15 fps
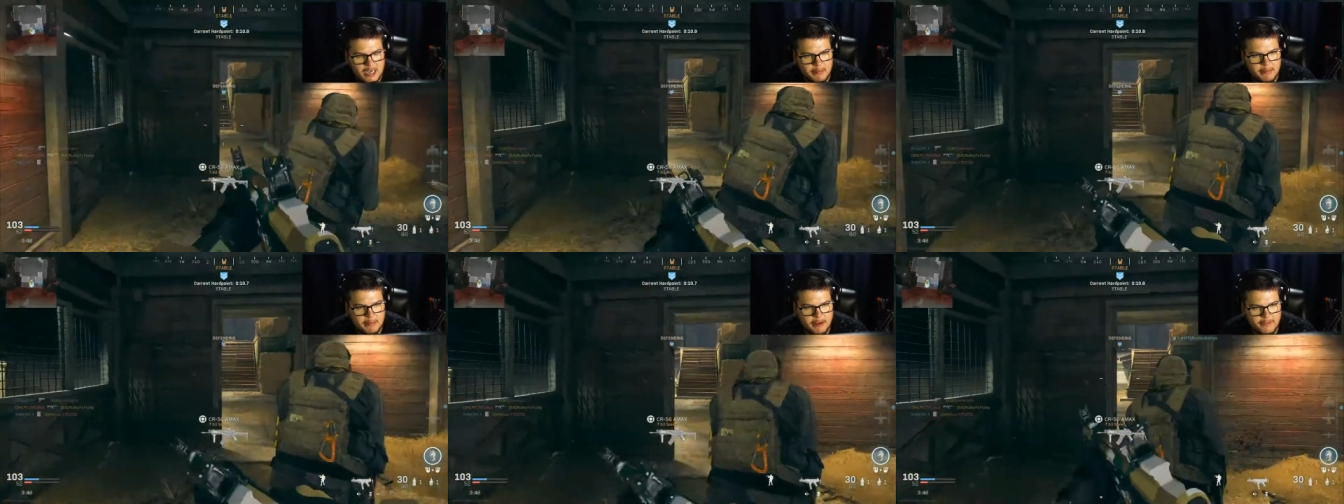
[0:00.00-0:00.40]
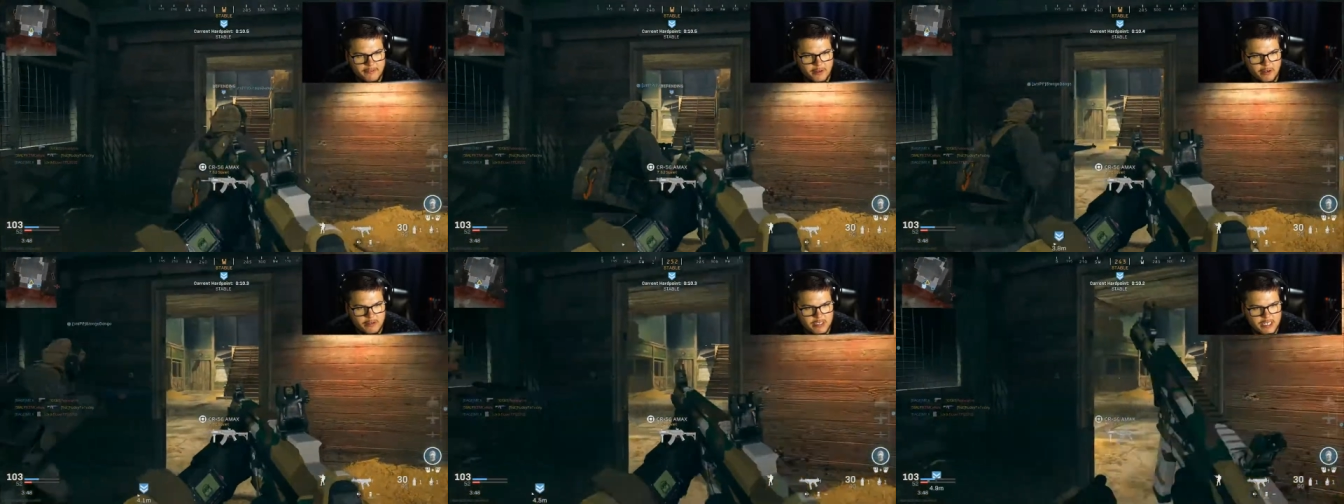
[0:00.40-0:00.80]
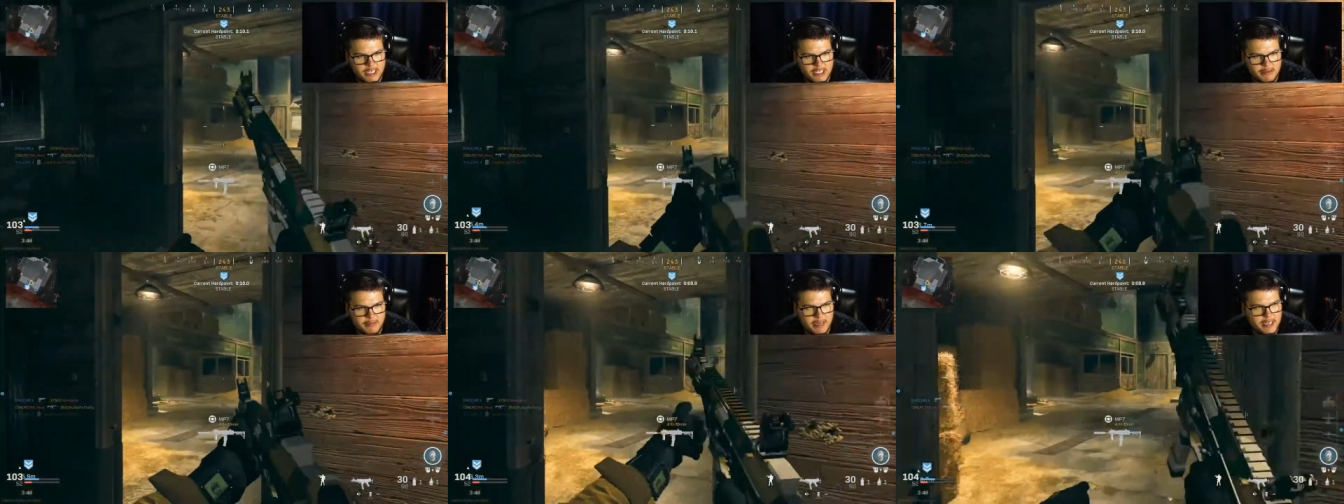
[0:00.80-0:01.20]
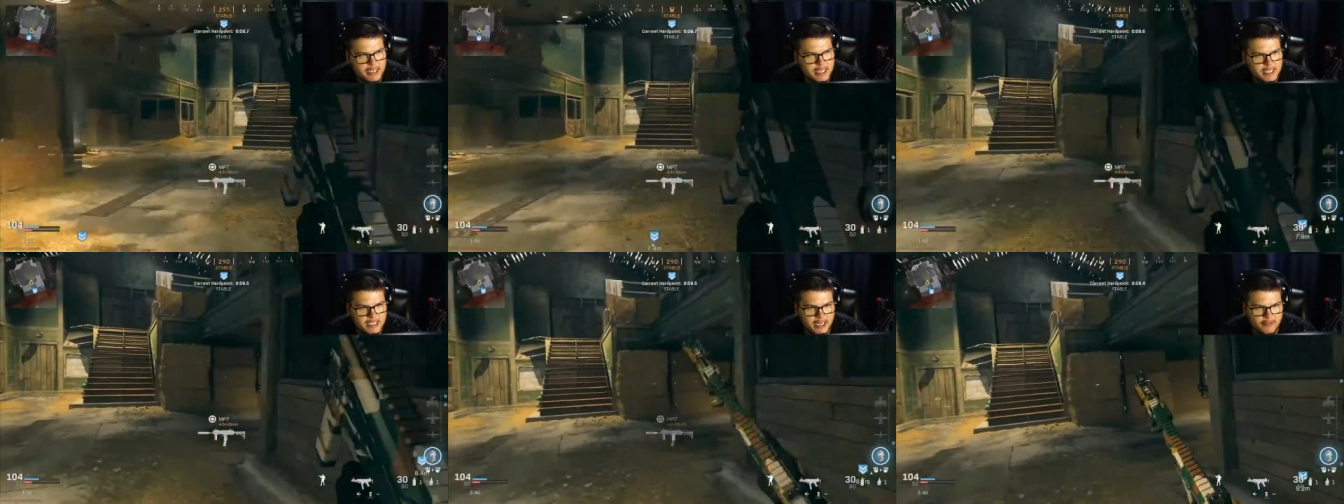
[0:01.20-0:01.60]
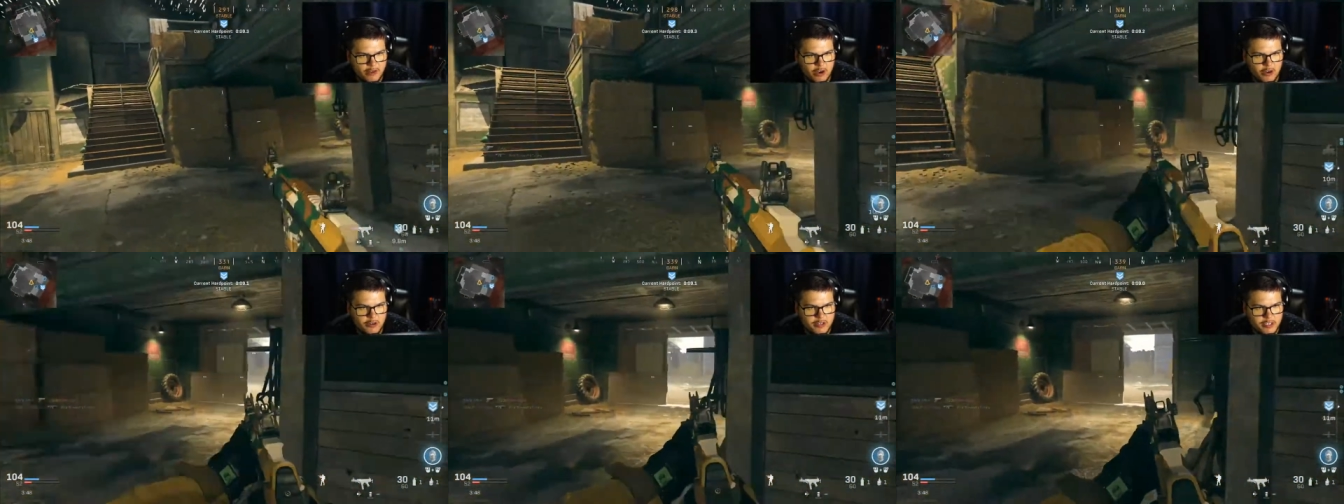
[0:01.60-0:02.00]
I mean my phone's next to my desk, I have
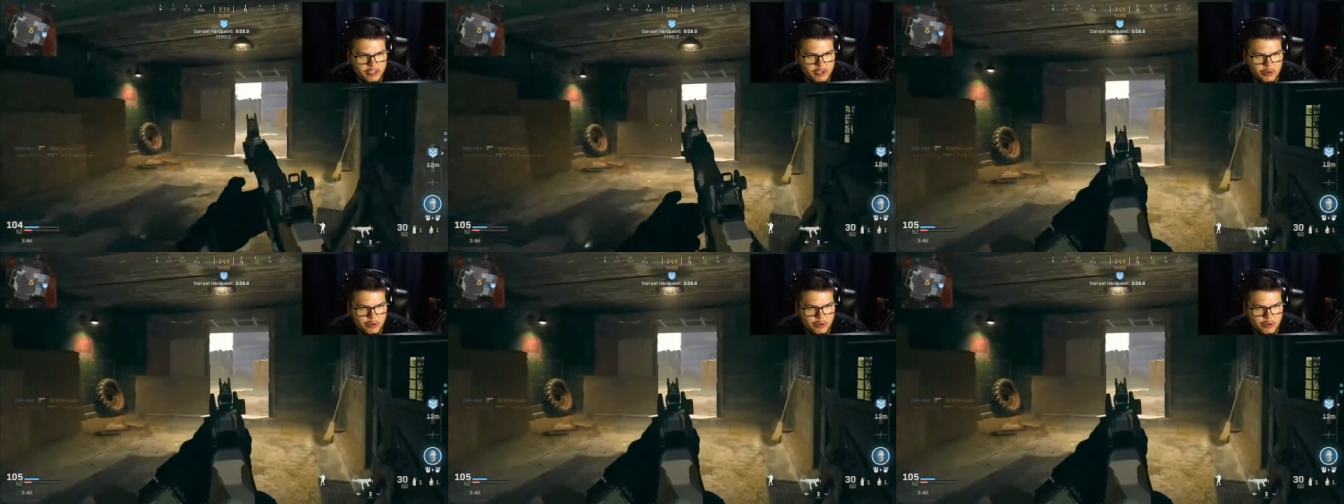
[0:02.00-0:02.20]
all these